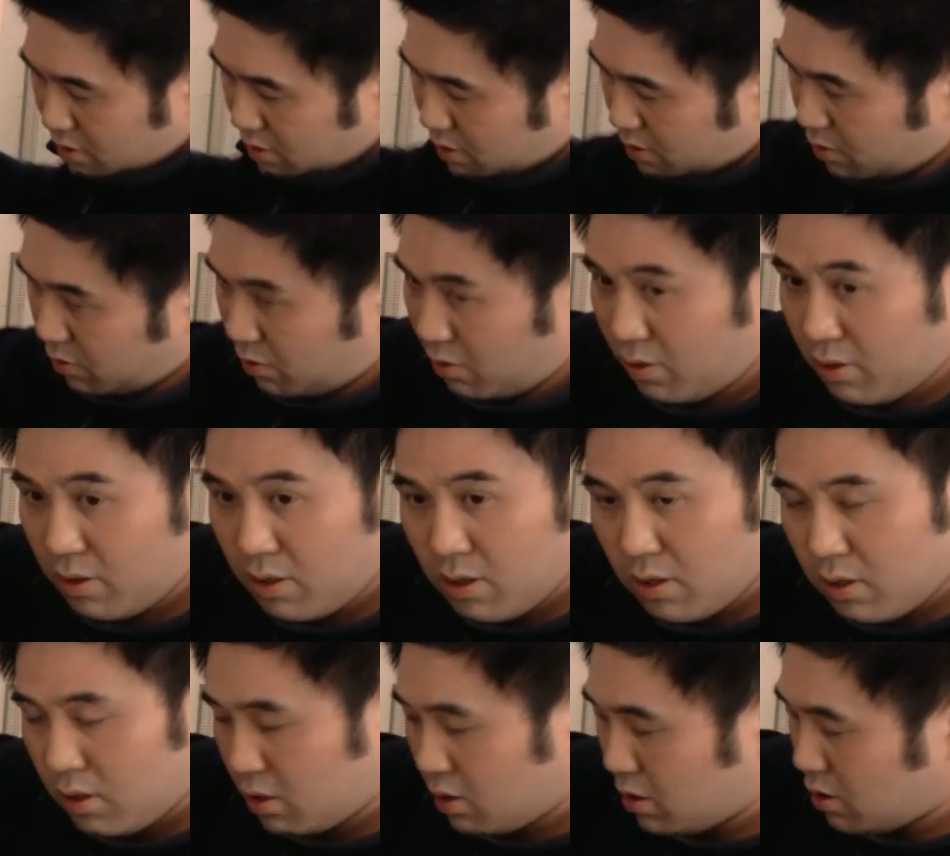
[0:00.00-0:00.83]
Now,
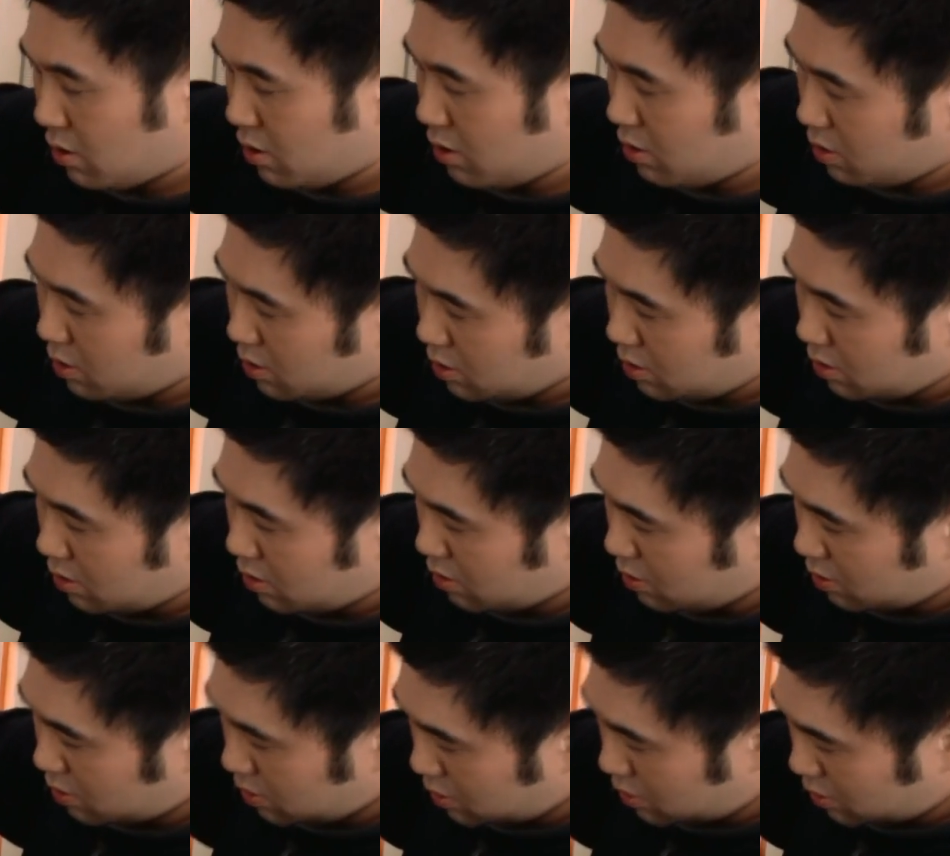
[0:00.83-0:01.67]

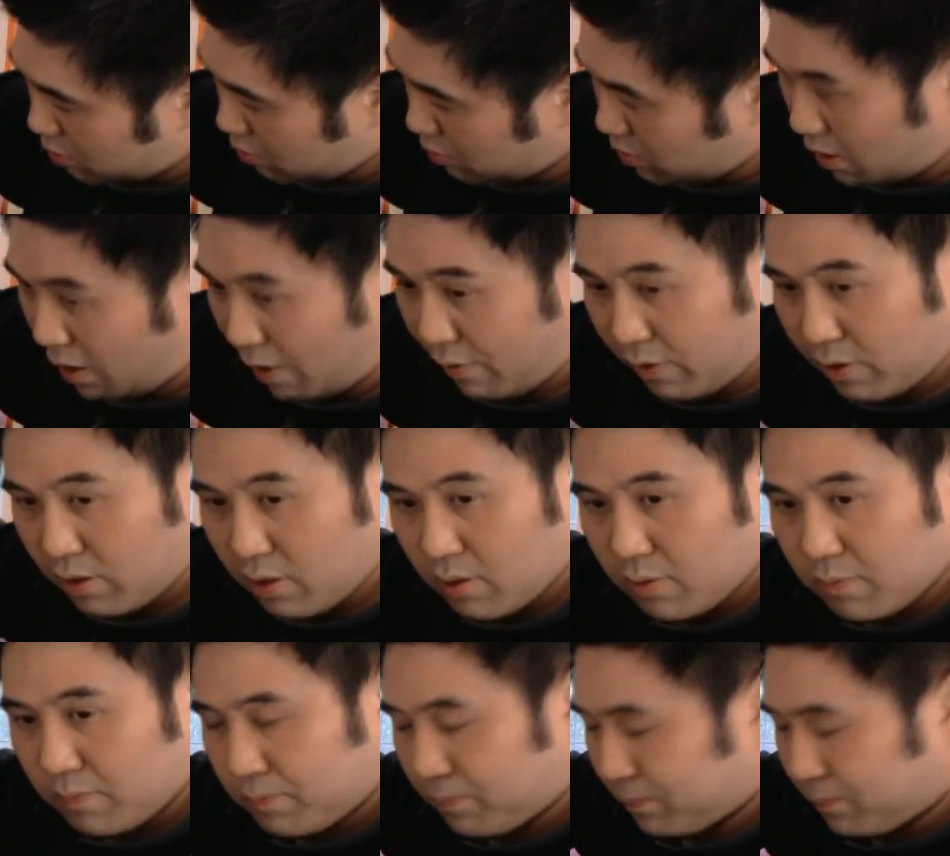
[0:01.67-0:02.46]
there you have it.